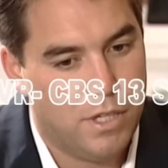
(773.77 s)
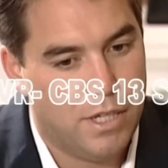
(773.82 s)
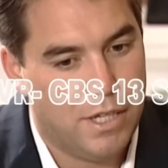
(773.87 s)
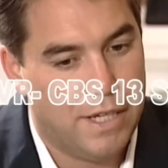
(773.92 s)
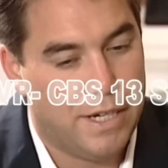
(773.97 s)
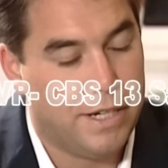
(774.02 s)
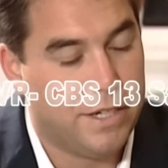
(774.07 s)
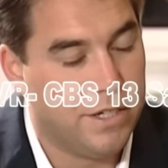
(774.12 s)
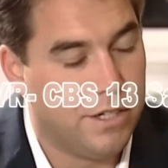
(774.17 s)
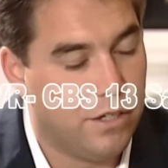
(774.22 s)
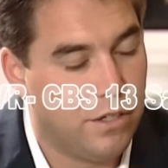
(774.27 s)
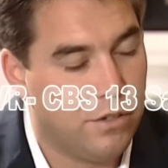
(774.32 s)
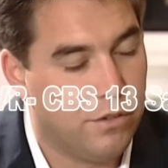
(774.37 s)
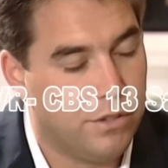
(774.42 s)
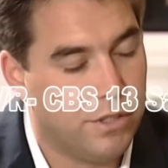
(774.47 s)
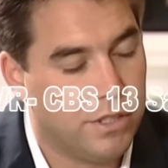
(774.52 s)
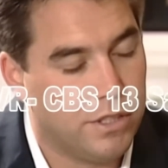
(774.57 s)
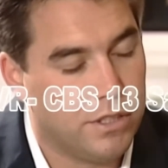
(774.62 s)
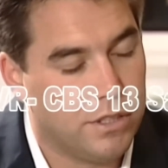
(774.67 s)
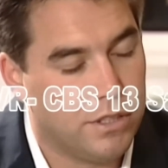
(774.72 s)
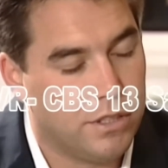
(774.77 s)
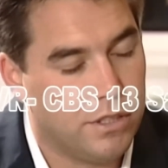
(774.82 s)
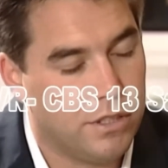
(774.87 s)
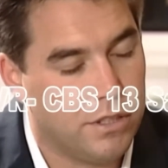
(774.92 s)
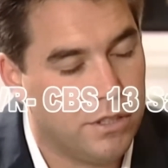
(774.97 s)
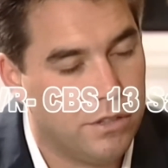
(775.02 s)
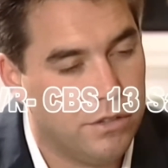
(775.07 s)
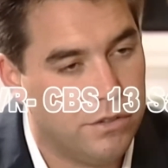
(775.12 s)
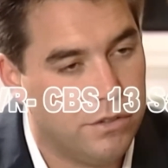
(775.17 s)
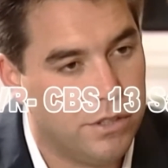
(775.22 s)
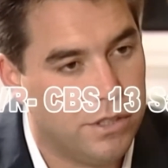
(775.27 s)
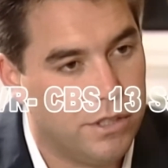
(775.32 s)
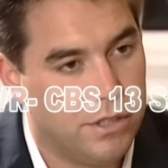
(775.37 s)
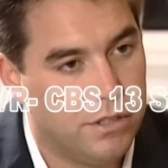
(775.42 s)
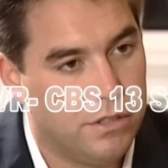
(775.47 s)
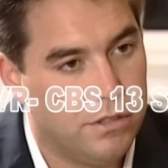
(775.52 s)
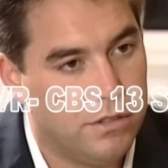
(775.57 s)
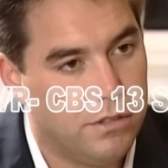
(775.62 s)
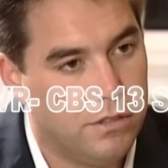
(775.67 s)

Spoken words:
And I didn't know it included,